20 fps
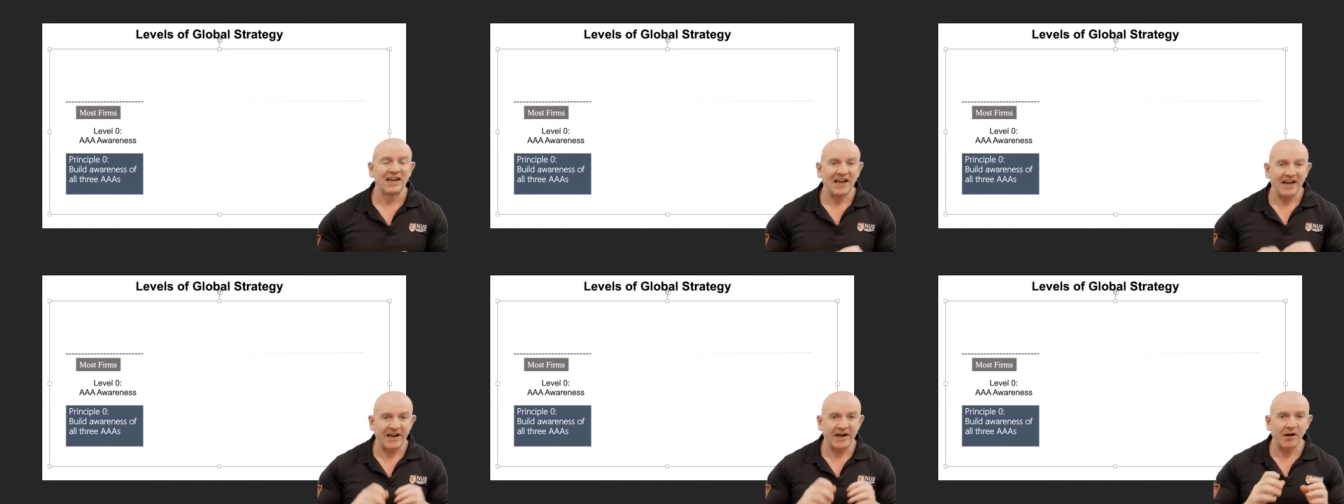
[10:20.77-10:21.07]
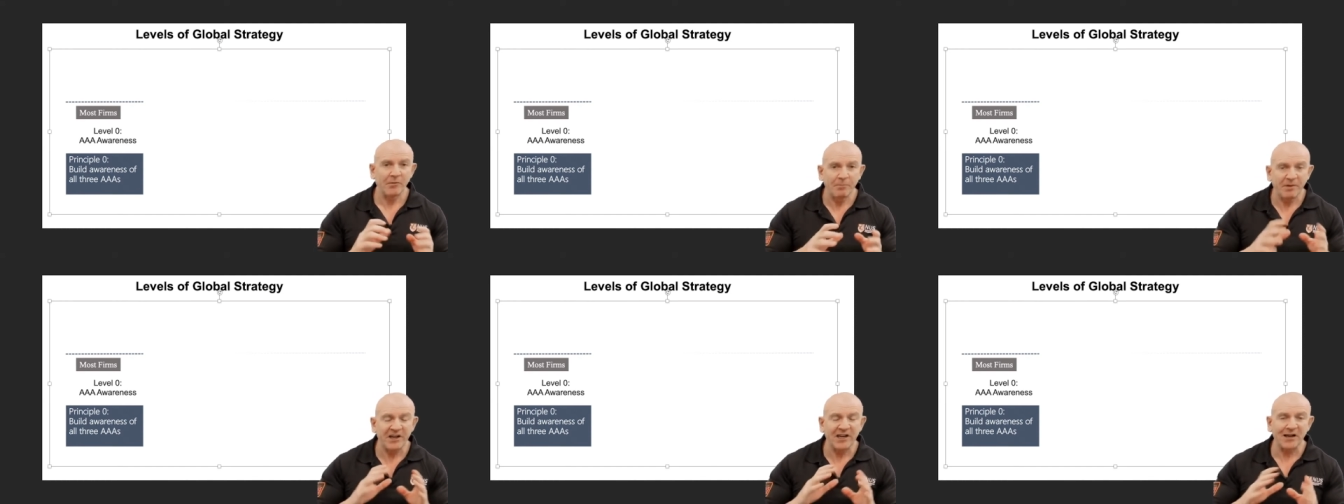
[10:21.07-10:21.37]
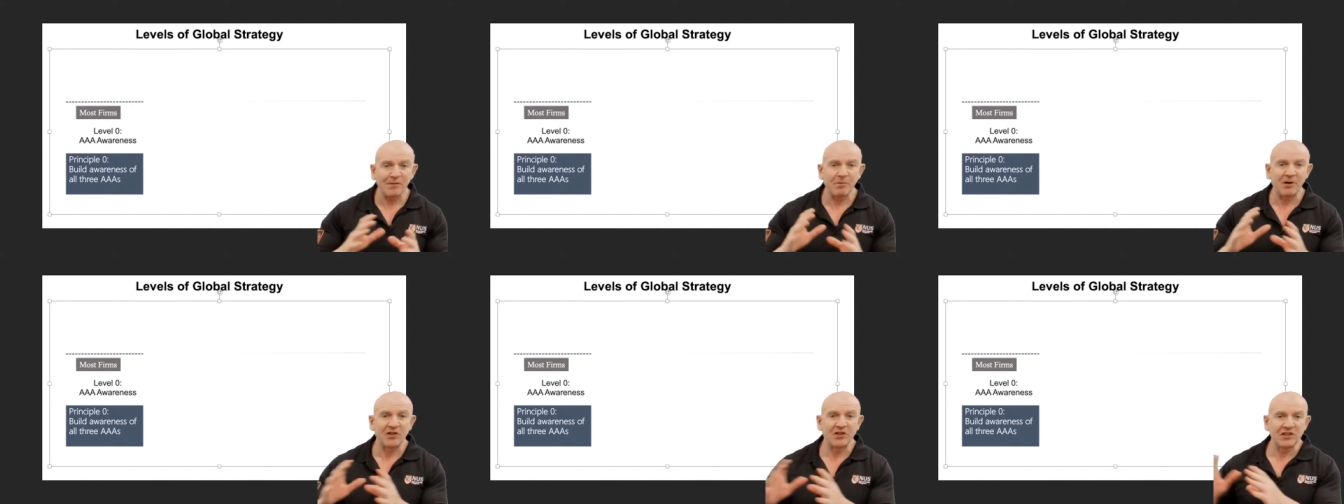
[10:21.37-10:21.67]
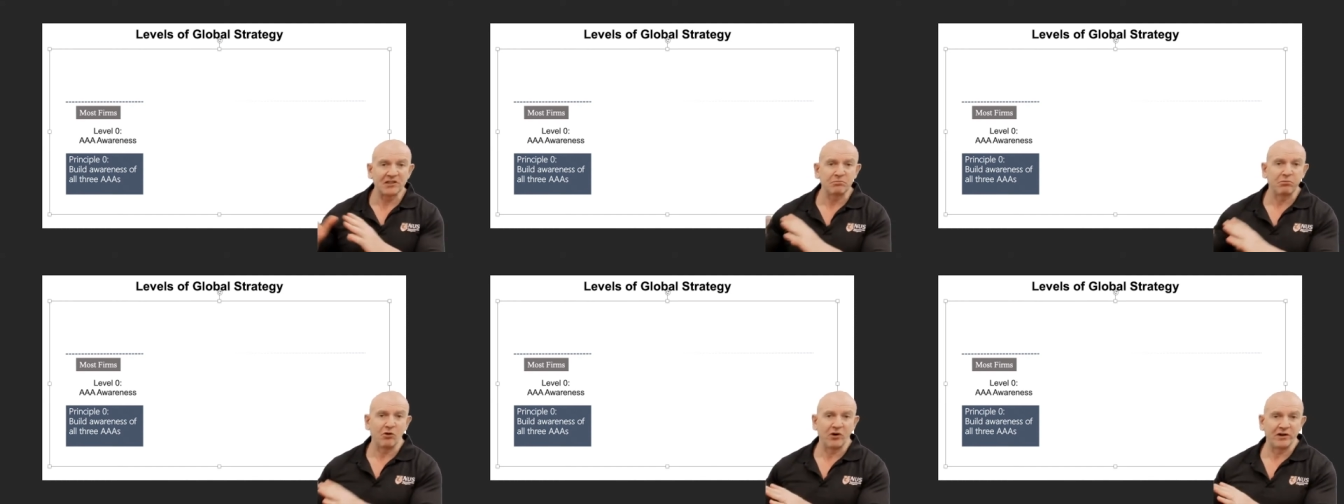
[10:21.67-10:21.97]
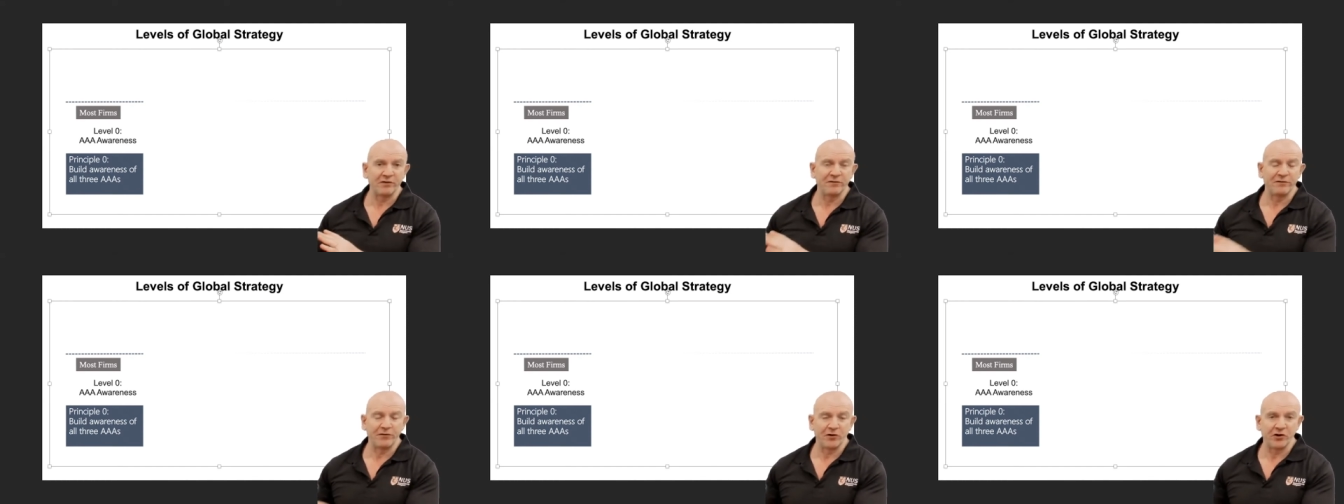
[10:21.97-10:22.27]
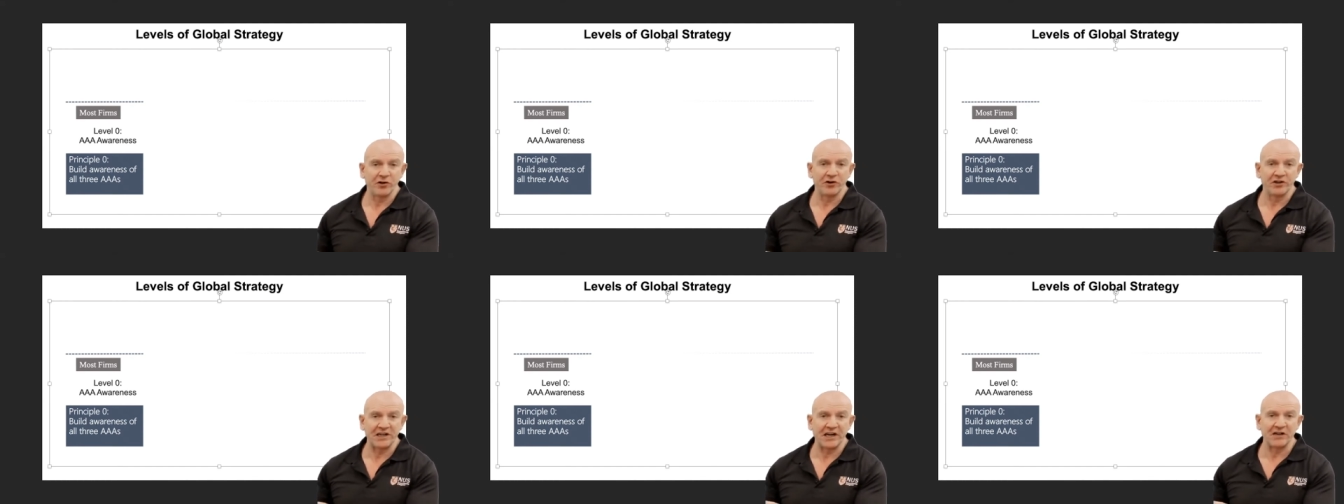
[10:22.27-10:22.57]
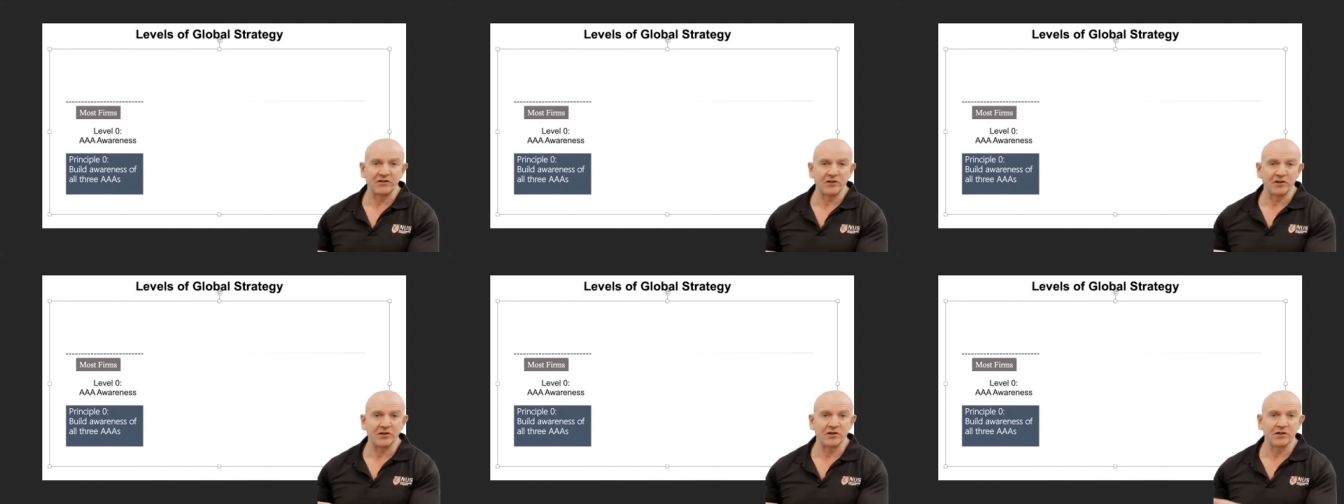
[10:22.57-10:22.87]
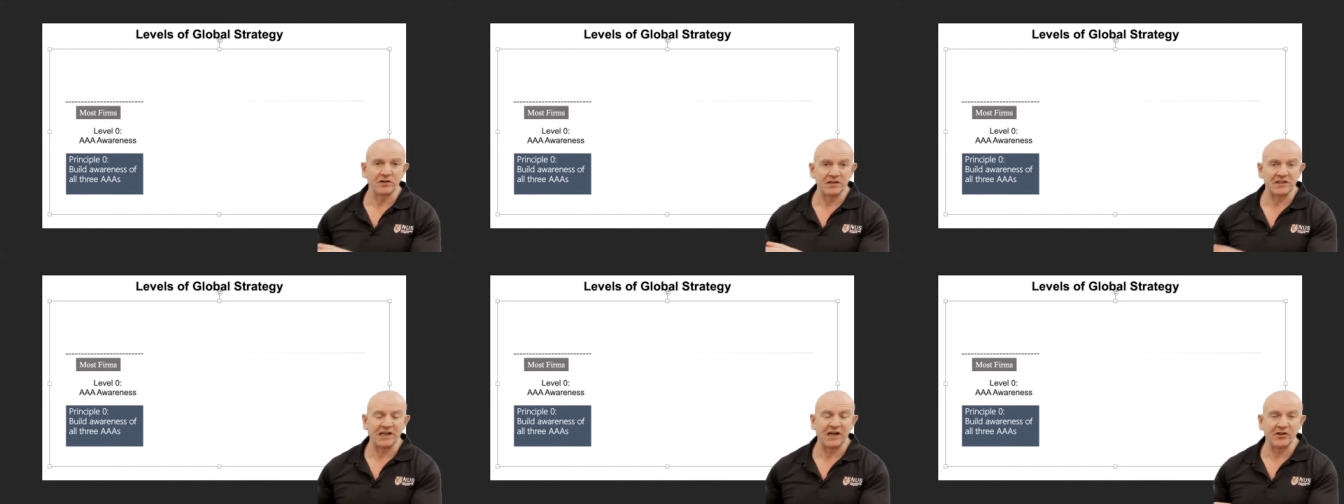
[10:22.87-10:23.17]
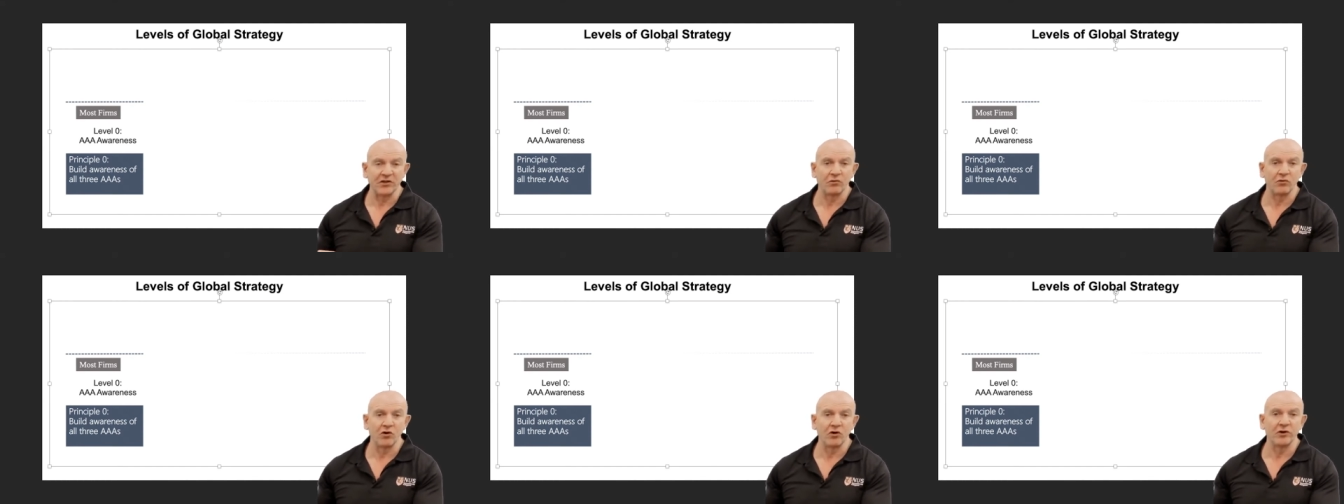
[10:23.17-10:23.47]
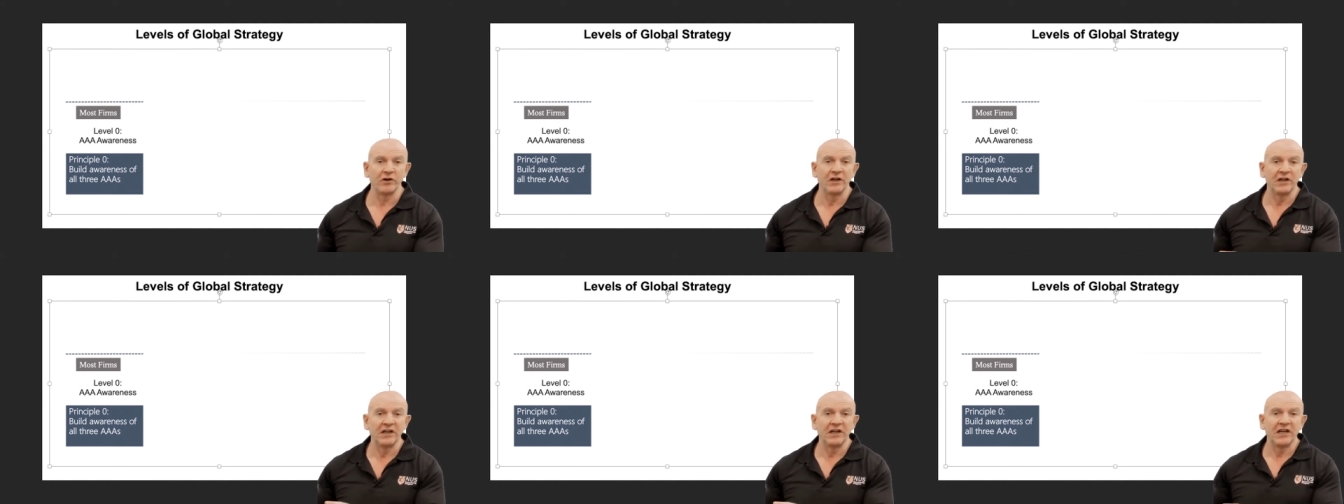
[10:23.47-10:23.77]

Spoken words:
And I'll pick up on this point further down the road,